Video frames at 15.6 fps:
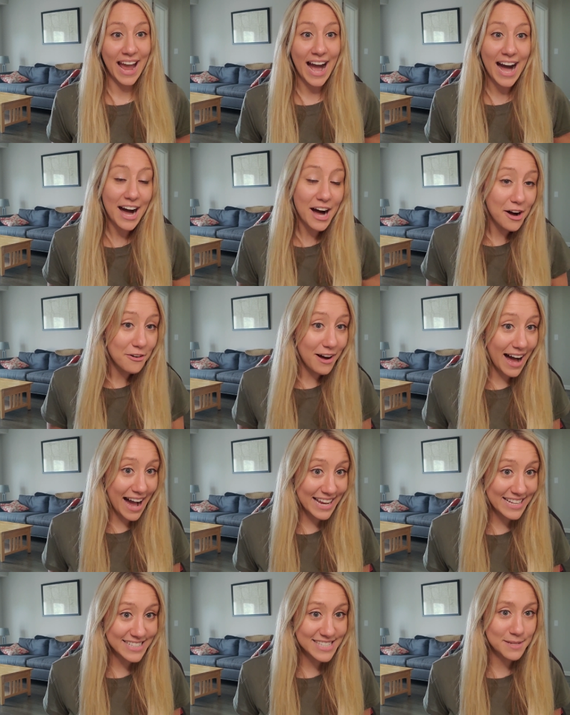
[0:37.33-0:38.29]
how
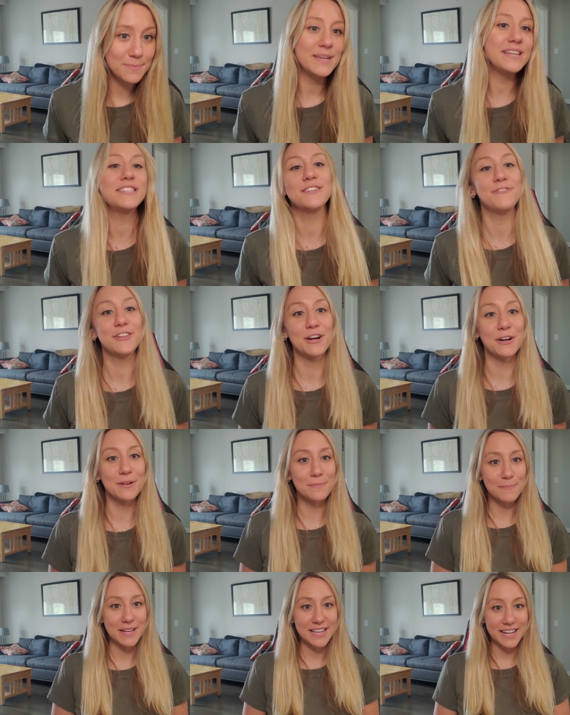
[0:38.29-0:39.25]
INTPs
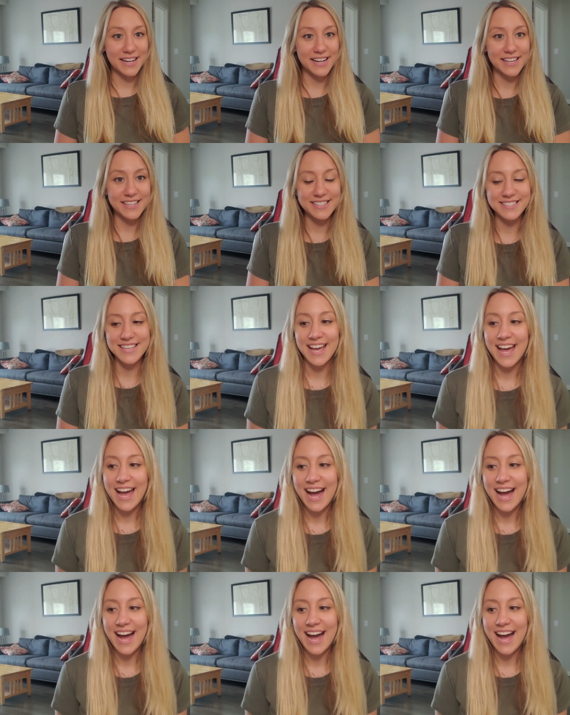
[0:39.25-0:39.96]
flirt because